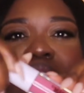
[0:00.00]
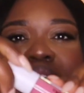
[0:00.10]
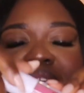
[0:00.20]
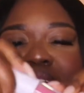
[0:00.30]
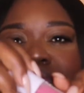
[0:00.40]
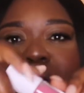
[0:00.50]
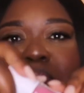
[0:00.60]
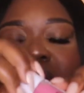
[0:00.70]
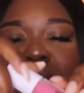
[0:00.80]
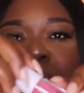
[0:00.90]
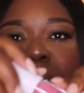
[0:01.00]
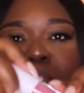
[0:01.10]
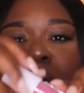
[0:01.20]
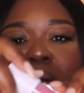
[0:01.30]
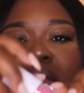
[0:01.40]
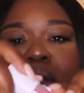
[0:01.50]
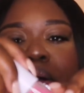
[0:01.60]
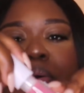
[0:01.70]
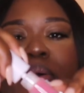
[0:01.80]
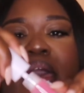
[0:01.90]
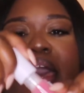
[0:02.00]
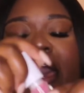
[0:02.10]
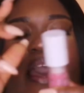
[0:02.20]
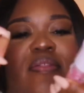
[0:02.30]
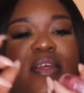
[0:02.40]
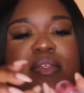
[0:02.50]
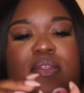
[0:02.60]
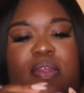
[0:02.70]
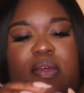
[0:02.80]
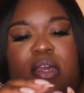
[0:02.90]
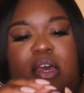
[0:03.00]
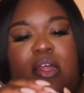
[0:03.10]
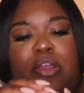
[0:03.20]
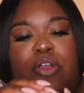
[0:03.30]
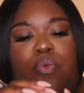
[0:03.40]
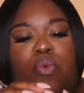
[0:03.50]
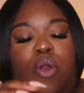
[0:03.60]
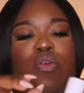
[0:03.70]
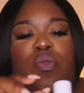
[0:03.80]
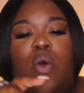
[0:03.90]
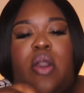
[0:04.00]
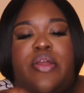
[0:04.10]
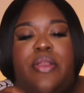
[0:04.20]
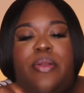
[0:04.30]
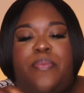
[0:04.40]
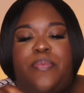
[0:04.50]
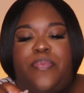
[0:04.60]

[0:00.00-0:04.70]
size of the Makeup by Mario. And this is in the color Rose Water.